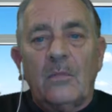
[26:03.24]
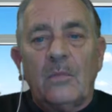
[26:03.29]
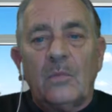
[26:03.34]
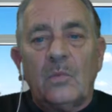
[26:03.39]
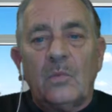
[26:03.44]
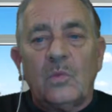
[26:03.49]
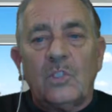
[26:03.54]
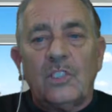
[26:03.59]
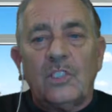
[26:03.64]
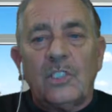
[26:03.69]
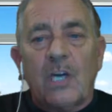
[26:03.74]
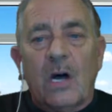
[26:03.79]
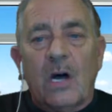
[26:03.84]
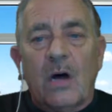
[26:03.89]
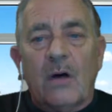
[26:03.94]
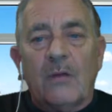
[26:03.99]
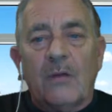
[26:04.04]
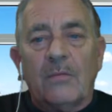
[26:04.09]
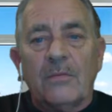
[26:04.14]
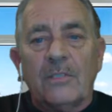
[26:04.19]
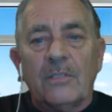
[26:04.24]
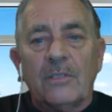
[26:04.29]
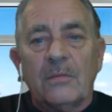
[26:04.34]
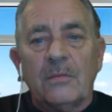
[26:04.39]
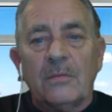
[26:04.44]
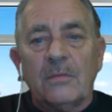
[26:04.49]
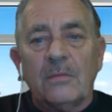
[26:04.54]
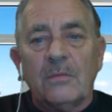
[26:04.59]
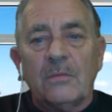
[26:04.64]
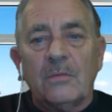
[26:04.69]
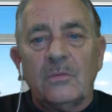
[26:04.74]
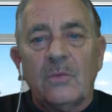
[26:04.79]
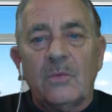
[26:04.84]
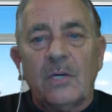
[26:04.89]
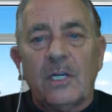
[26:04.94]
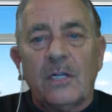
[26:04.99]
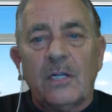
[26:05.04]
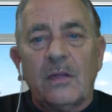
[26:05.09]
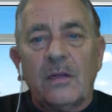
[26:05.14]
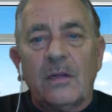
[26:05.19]
resolved
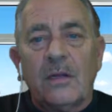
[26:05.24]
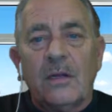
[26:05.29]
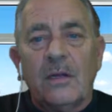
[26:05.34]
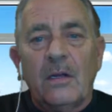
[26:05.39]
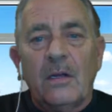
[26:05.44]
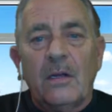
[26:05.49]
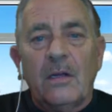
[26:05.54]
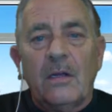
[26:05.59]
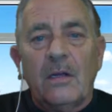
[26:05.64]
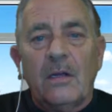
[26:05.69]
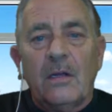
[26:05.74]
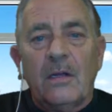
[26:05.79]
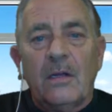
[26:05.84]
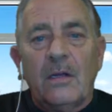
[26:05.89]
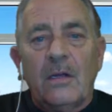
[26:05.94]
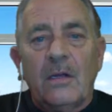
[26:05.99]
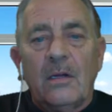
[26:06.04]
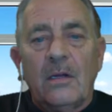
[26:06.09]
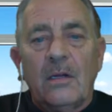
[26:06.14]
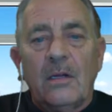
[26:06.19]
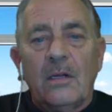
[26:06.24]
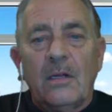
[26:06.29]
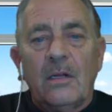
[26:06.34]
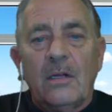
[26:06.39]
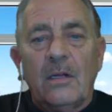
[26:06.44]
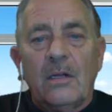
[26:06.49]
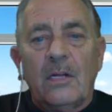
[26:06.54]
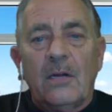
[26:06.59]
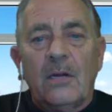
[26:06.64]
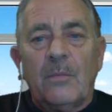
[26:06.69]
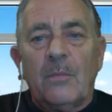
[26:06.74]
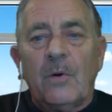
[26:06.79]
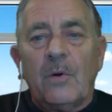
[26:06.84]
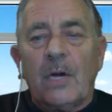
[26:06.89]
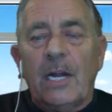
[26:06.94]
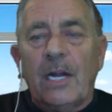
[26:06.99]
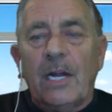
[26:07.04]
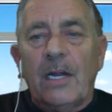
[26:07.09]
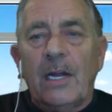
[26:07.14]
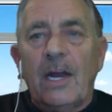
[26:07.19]
with their
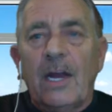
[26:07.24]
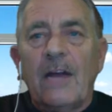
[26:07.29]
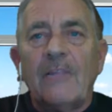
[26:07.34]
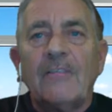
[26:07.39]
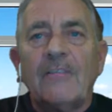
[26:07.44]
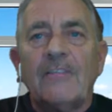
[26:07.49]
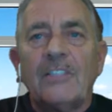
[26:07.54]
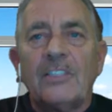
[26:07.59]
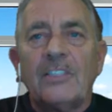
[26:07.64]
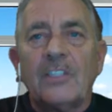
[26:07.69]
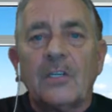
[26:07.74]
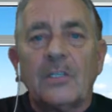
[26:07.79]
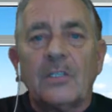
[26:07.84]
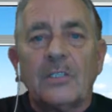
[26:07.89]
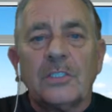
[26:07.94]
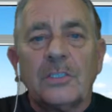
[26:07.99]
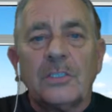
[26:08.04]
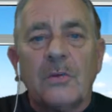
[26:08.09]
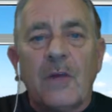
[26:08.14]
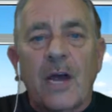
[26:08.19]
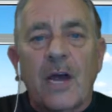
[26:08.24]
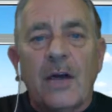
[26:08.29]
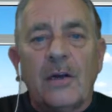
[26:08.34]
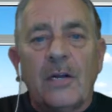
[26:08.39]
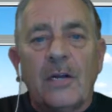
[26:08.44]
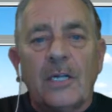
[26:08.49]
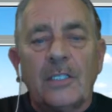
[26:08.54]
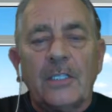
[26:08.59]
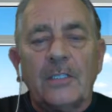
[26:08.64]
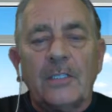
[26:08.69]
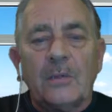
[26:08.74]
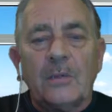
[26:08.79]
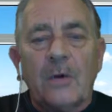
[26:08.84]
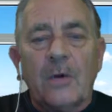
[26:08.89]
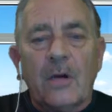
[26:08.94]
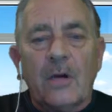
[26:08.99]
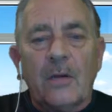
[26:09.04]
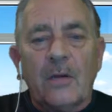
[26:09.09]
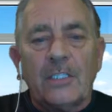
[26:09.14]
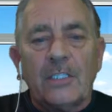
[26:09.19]
brain and physical surroundings to
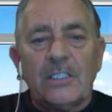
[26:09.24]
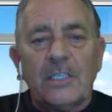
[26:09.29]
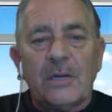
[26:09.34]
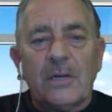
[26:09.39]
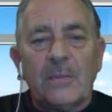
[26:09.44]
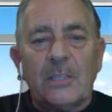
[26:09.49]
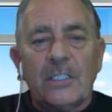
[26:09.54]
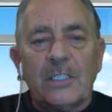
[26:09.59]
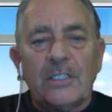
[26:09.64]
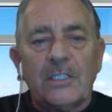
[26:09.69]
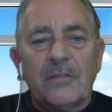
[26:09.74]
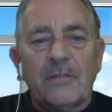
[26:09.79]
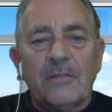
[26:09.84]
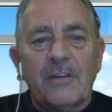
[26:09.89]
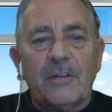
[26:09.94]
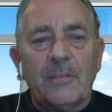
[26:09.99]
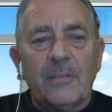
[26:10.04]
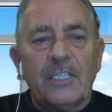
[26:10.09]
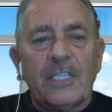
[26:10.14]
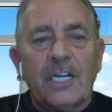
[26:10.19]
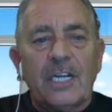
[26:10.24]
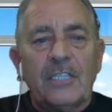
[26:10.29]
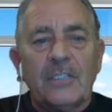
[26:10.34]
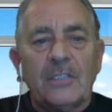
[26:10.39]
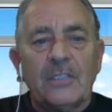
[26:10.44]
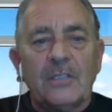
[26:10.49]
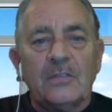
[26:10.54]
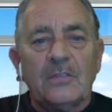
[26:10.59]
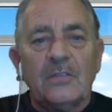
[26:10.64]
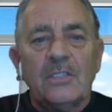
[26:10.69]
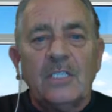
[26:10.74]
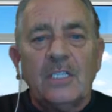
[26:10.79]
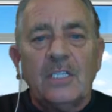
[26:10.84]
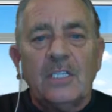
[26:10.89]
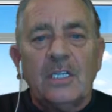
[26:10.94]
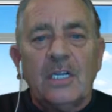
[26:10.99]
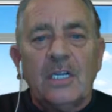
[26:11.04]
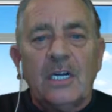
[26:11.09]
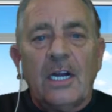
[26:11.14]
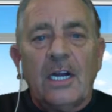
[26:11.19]
100% plus infinite potential.
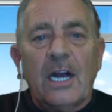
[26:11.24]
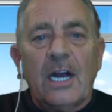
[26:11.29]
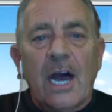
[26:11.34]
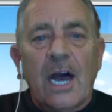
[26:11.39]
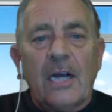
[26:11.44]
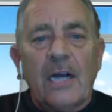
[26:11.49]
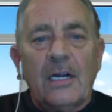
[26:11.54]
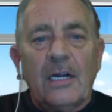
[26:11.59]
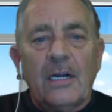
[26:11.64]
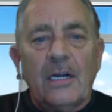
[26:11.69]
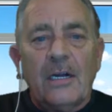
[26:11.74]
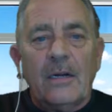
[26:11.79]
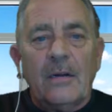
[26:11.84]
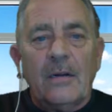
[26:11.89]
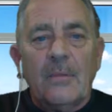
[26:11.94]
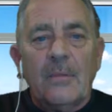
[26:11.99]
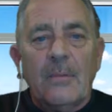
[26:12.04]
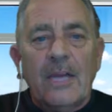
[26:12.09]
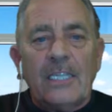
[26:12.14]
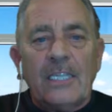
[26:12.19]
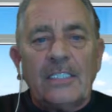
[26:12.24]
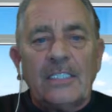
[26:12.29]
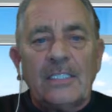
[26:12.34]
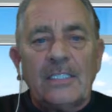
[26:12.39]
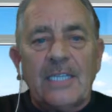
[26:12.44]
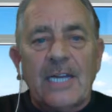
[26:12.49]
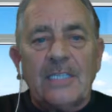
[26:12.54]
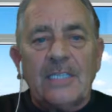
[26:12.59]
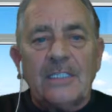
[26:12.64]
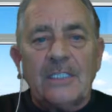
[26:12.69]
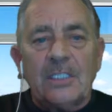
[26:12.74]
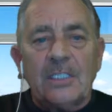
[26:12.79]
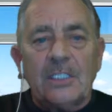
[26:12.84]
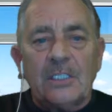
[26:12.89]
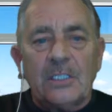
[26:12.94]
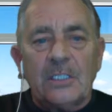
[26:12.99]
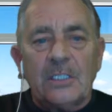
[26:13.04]
Got it? Makes sense?